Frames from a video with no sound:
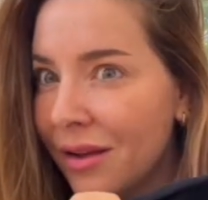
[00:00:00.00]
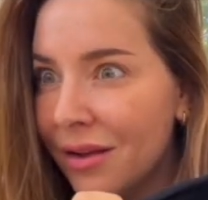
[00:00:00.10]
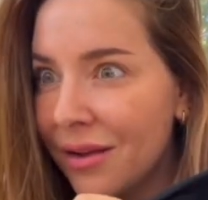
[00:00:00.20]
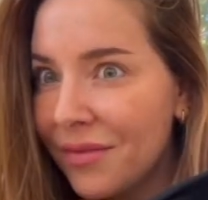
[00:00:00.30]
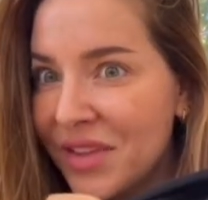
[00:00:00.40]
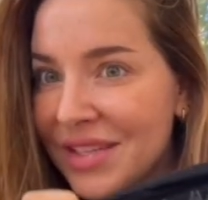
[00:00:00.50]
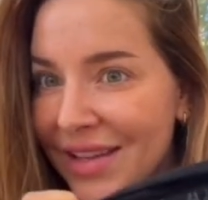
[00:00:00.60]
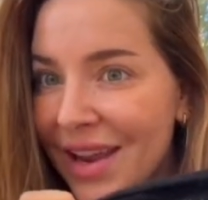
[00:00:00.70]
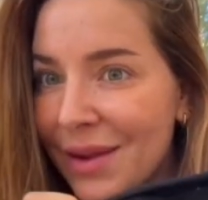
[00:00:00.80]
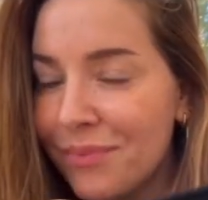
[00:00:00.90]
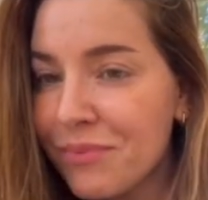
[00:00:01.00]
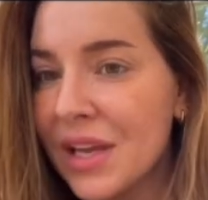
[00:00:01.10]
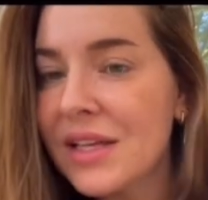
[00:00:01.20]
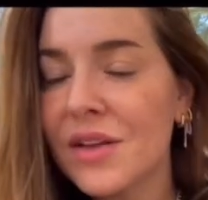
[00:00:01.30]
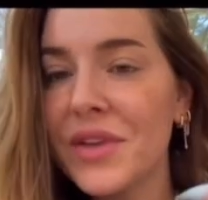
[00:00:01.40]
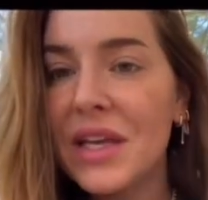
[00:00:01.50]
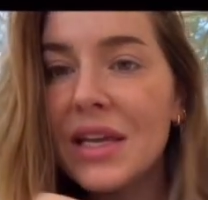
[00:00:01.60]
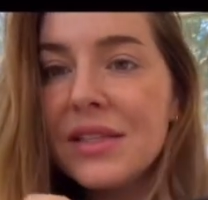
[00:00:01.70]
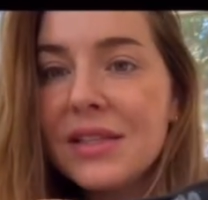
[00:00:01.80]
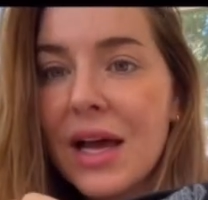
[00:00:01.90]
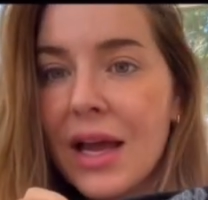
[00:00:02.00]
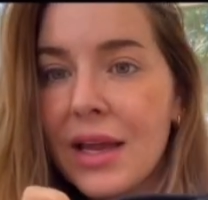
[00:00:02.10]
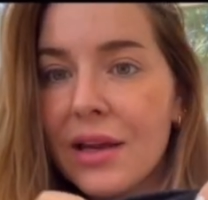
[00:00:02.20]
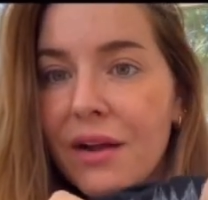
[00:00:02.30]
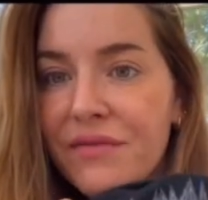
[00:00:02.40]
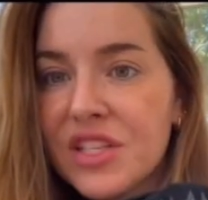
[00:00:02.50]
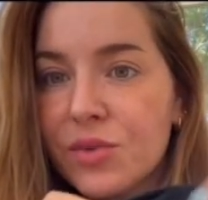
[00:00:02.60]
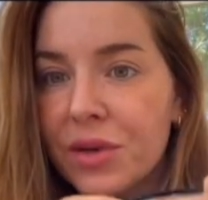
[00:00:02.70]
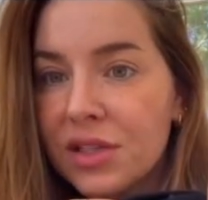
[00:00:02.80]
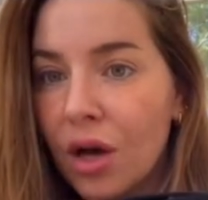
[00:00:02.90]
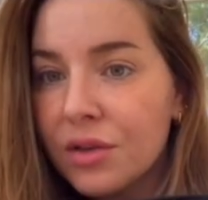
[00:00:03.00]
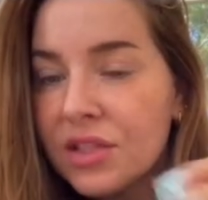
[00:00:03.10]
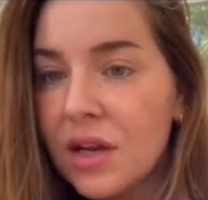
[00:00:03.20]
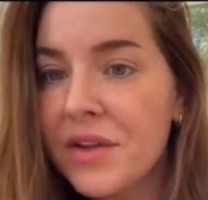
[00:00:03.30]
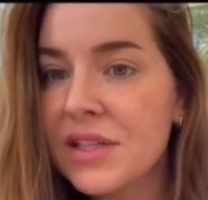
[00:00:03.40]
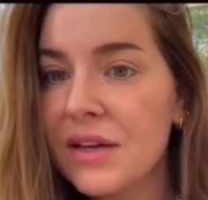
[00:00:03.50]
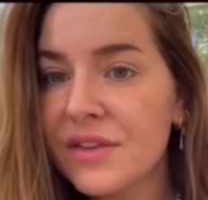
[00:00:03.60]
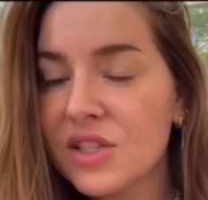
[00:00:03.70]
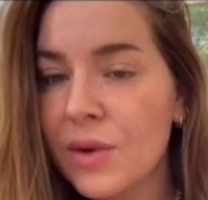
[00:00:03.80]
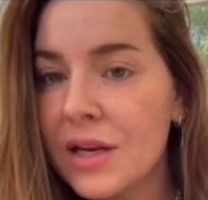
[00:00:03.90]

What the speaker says: because on the inside of this one, it's also on the inside of this one, it's